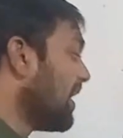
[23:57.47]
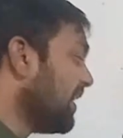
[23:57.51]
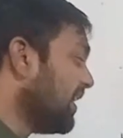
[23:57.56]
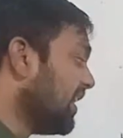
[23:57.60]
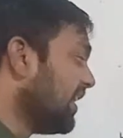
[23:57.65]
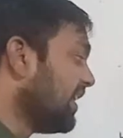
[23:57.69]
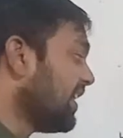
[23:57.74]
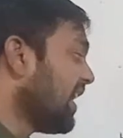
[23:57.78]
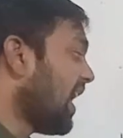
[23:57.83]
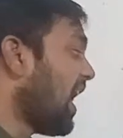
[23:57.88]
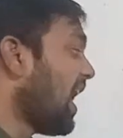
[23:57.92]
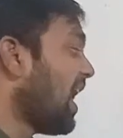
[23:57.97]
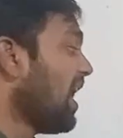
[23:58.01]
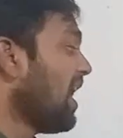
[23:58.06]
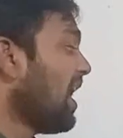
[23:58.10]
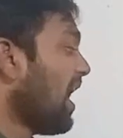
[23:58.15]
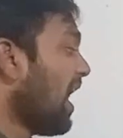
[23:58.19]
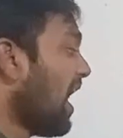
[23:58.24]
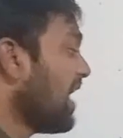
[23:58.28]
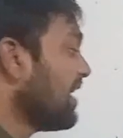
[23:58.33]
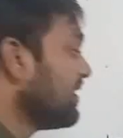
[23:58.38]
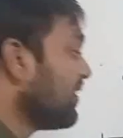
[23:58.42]
the
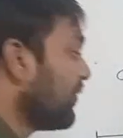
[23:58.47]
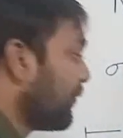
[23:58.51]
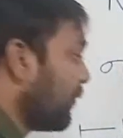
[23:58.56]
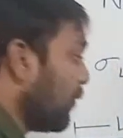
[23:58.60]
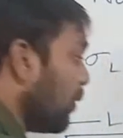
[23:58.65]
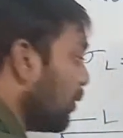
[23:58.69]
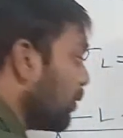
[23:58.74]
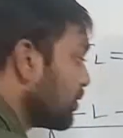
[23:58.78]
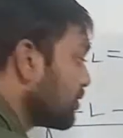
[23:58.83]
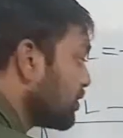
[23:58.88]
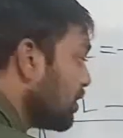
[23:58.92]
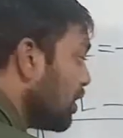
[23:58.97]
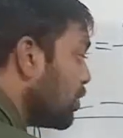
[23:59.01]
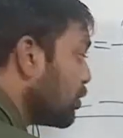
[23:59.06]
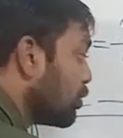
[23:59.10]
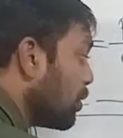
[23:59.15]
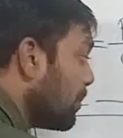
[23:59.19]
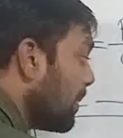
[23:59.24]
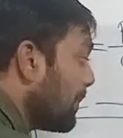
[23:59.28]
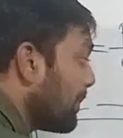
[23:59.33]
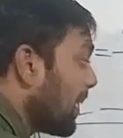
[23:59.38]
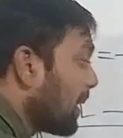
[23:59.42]
area and the force
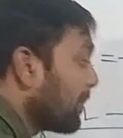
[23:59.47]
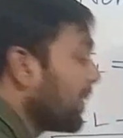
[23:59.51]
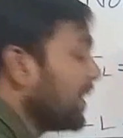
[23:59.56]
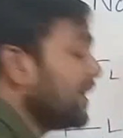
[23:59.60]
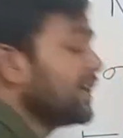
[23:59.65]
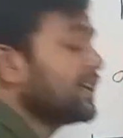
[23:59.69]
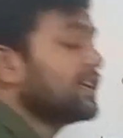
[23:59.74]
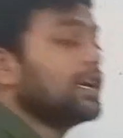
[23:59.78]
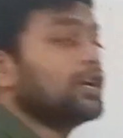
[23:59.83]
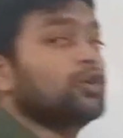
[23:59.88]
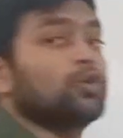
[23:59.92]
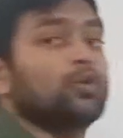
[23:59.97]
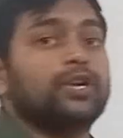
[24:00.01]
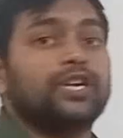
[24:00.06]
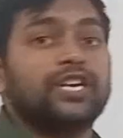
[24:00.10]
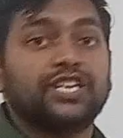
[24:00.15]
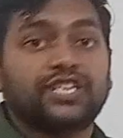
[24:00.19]
to be perpendicular to